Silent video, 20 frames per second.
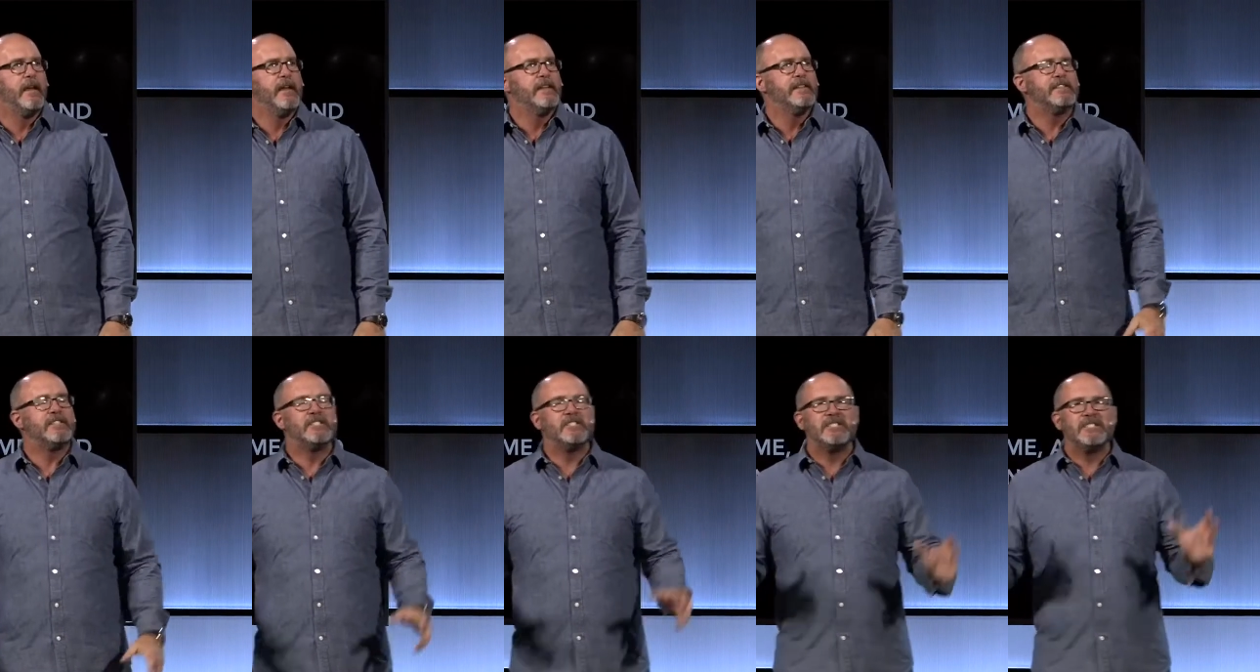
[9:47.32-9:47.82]

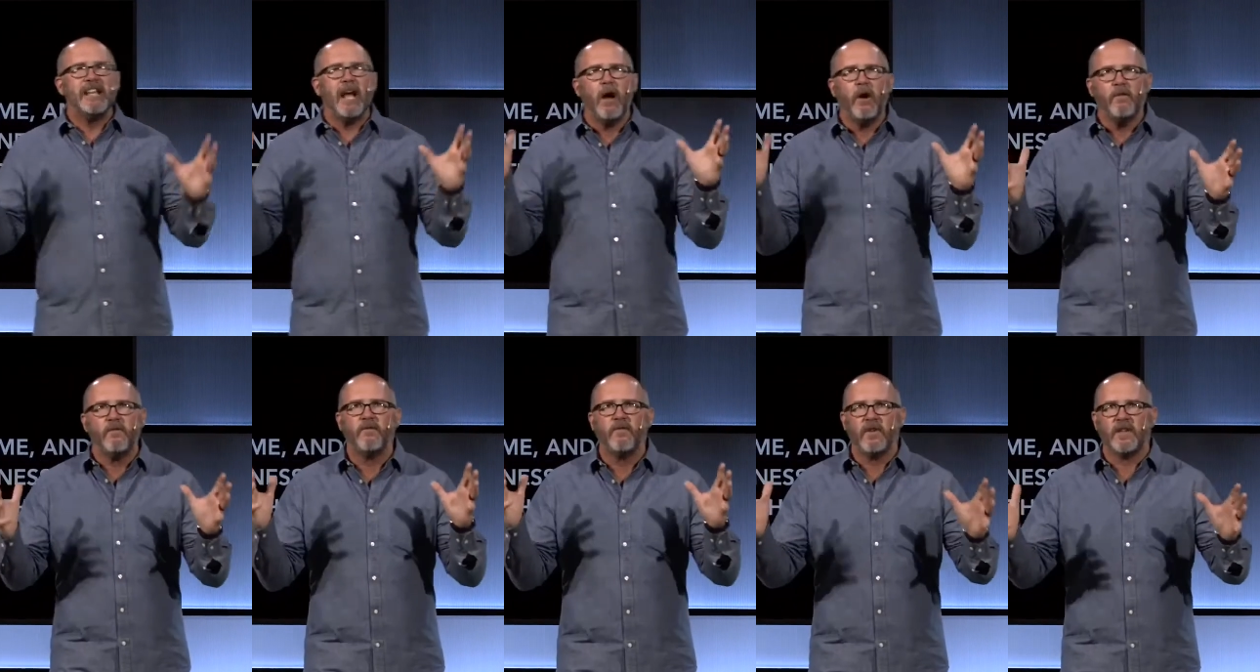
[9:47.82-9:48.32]

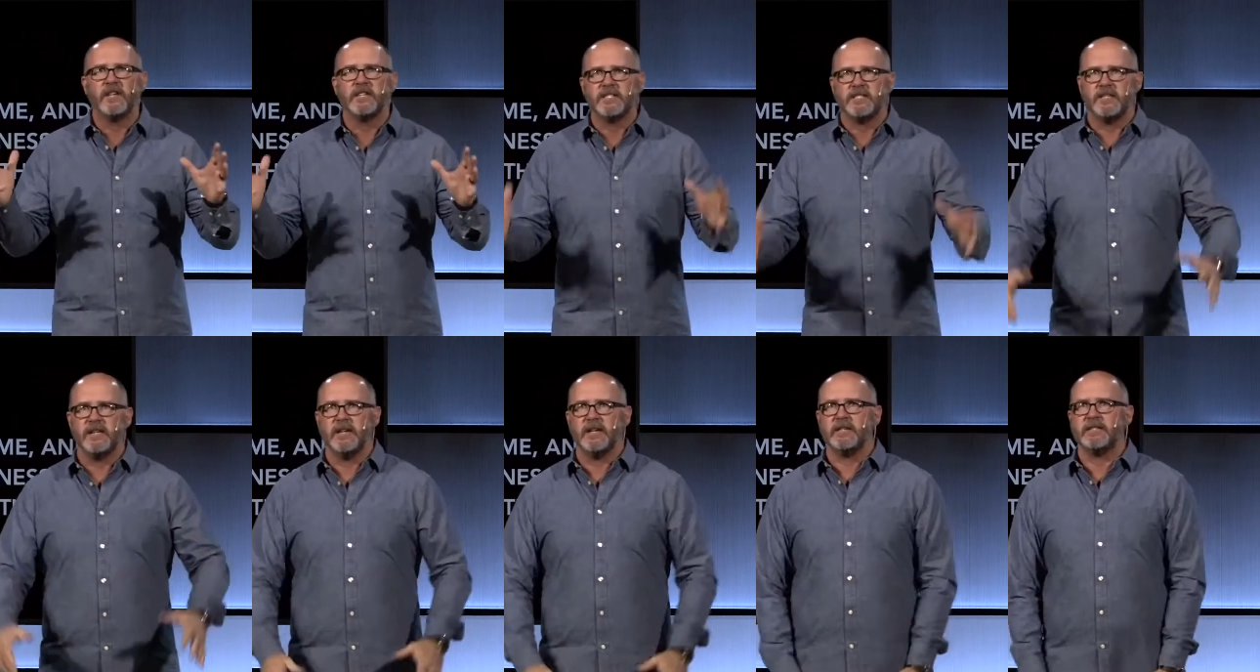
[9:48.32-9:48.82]

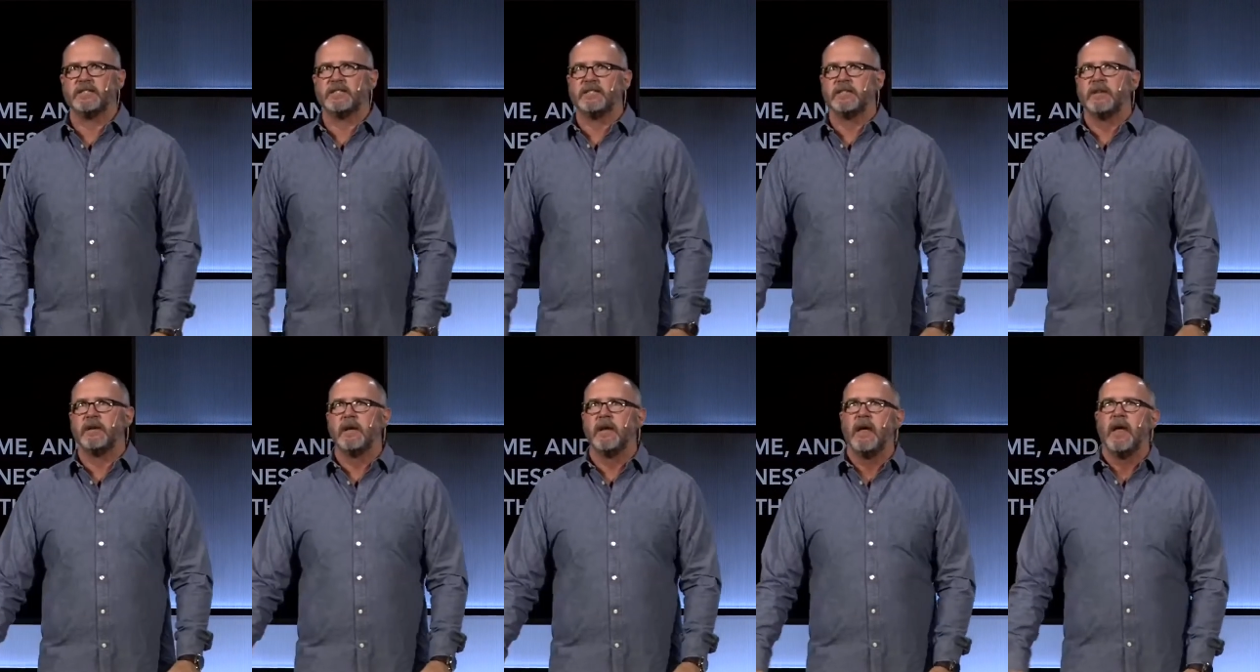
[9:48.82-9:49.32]
selflessness,
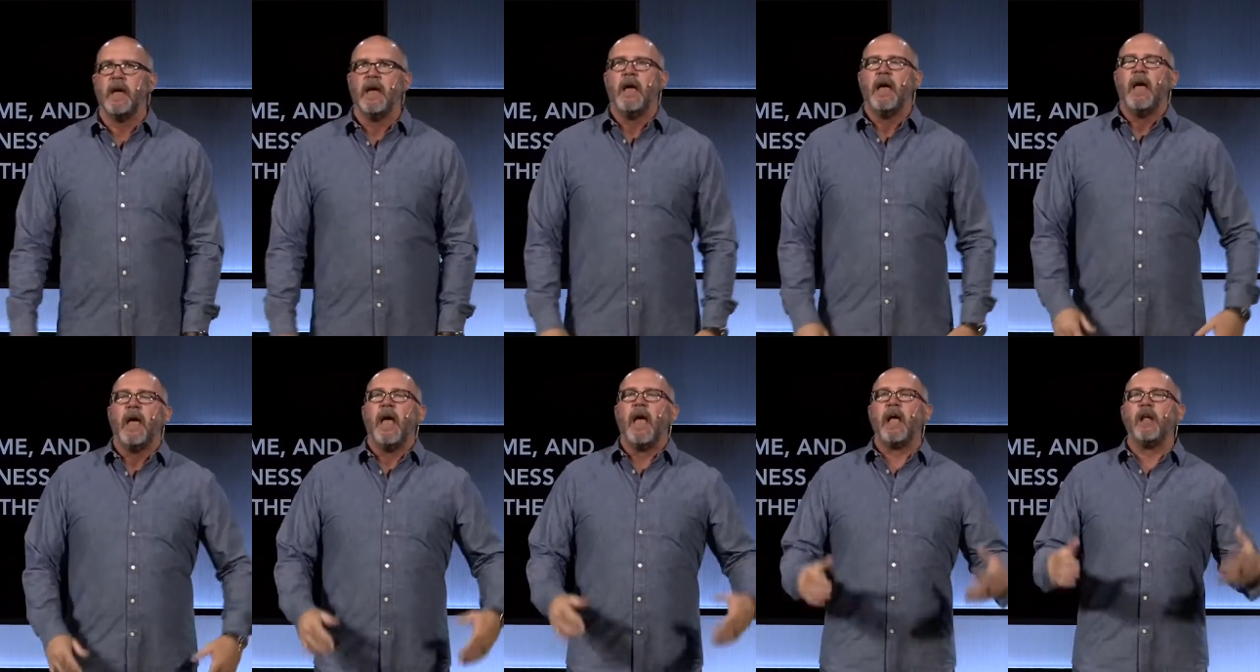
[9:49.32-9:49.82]

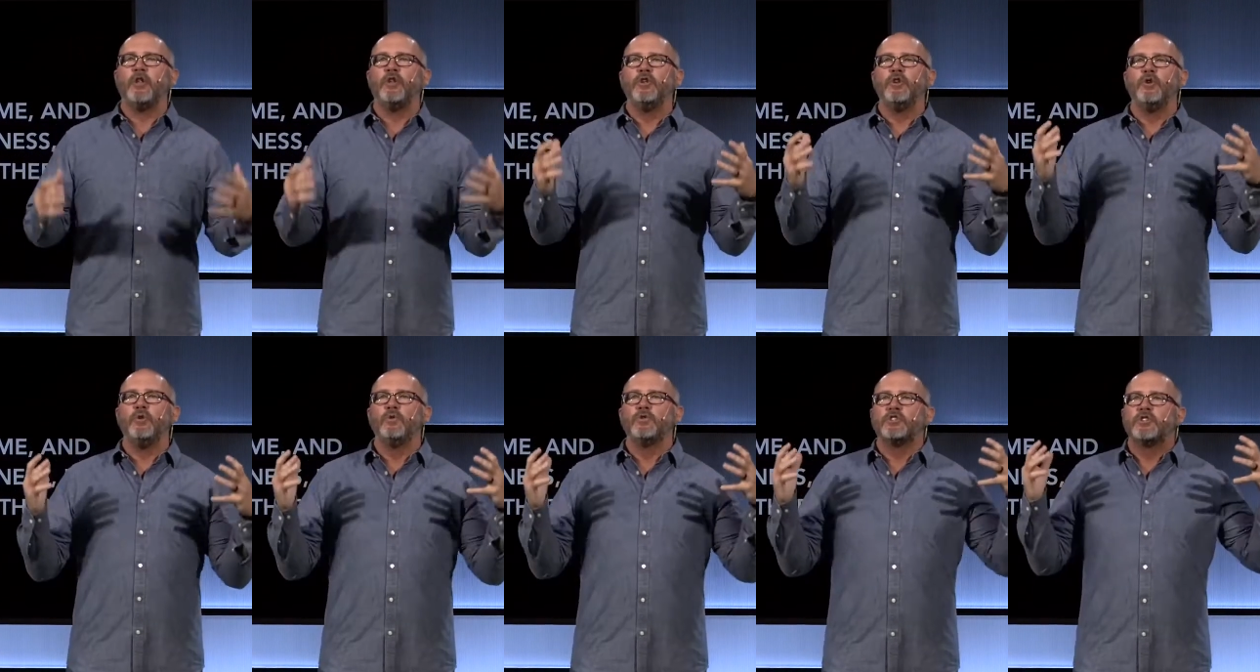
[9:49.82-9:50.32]
and
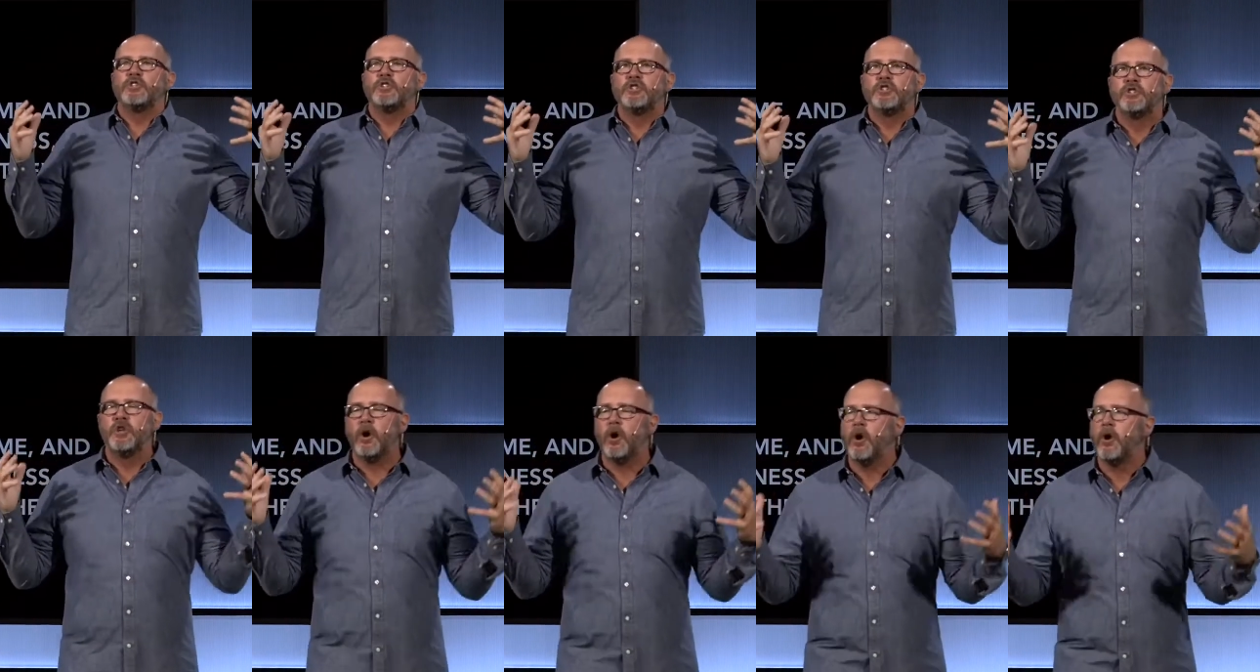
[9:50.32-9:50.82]
you
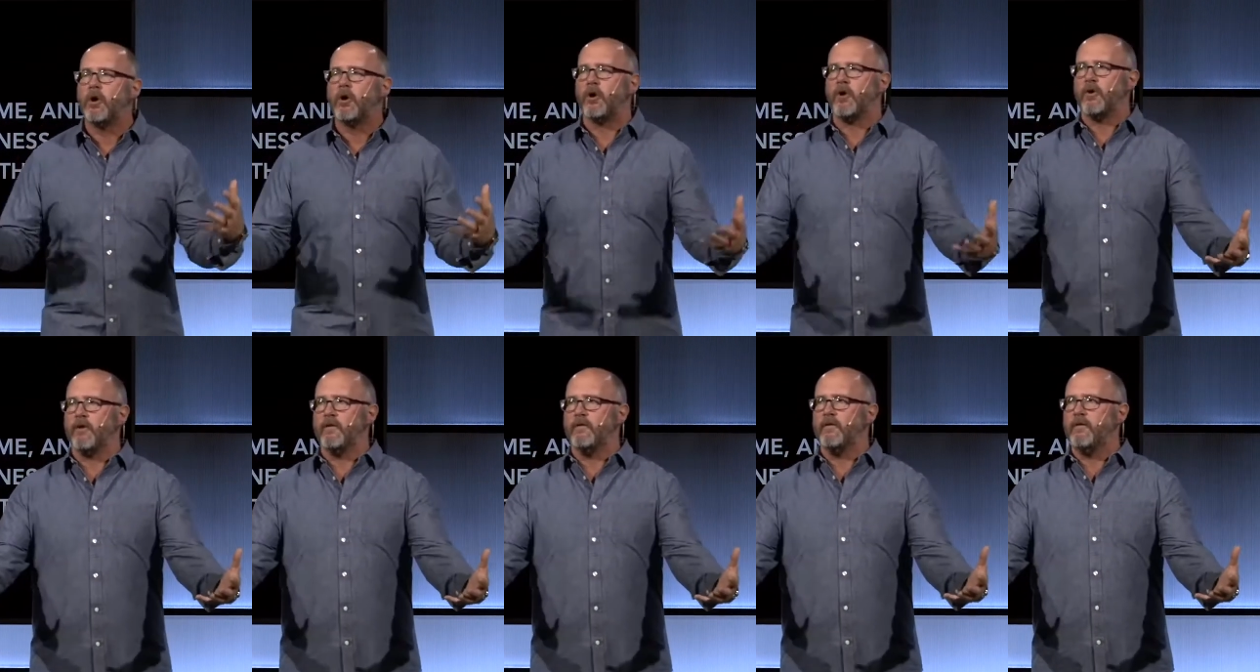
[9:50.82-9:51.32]

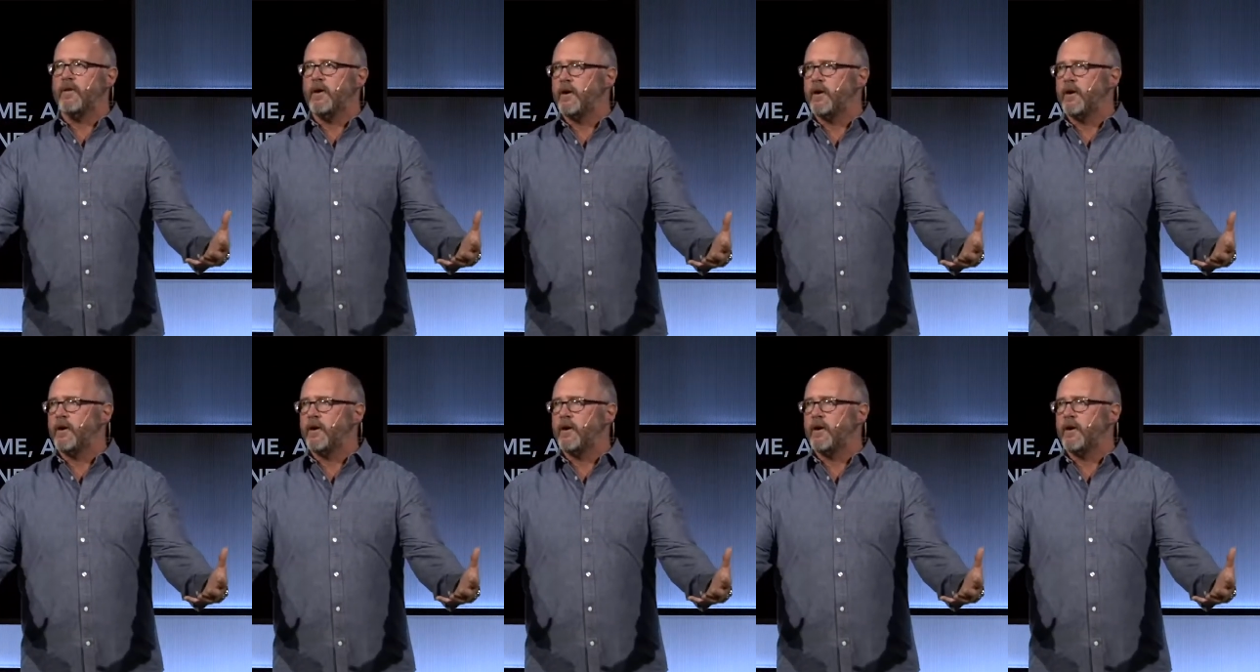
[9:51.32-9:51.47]
serve